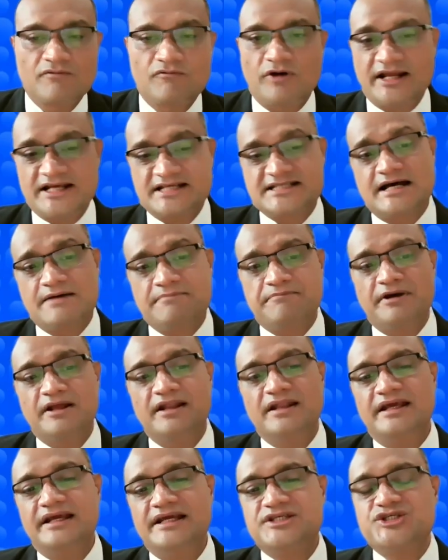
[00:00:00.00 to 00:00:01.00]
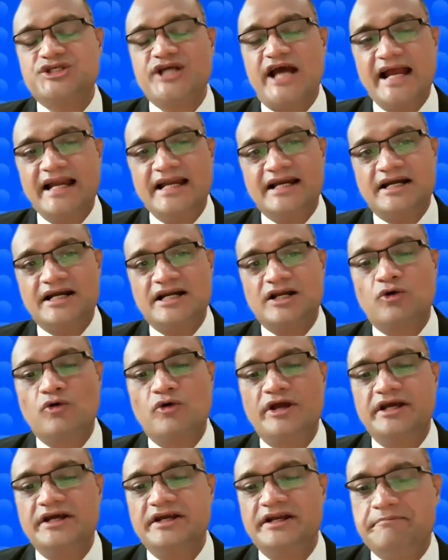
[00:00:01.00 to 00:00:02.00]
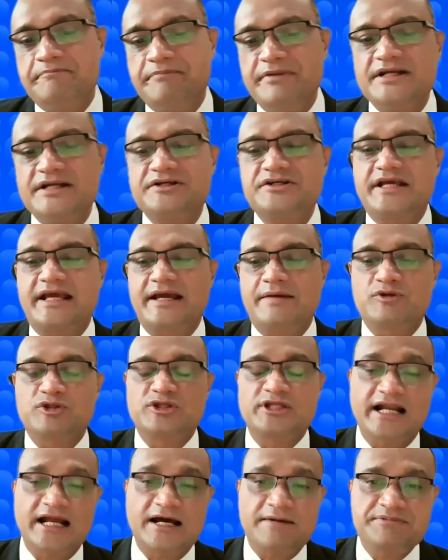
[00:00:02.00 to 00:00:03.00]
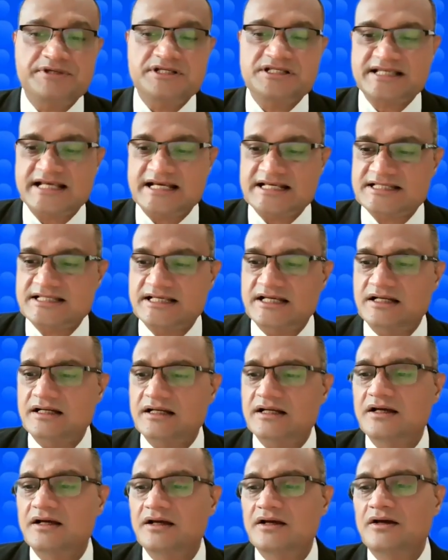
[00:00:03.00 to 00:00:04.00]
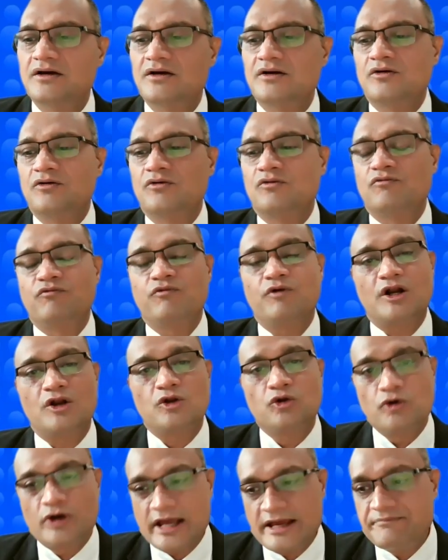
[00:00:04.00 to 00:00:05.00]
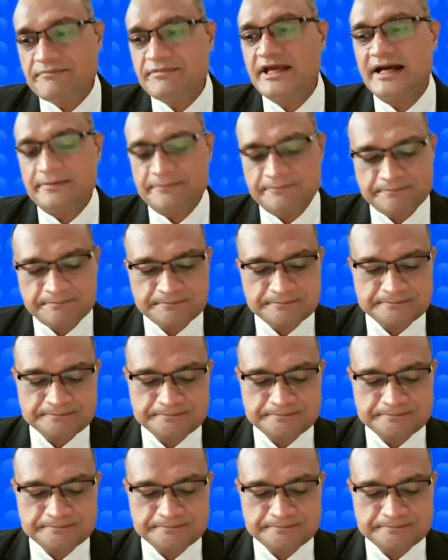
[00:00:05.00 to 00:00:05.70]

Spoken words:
For example, a child undergoing repeat chemotherapy session for leukemia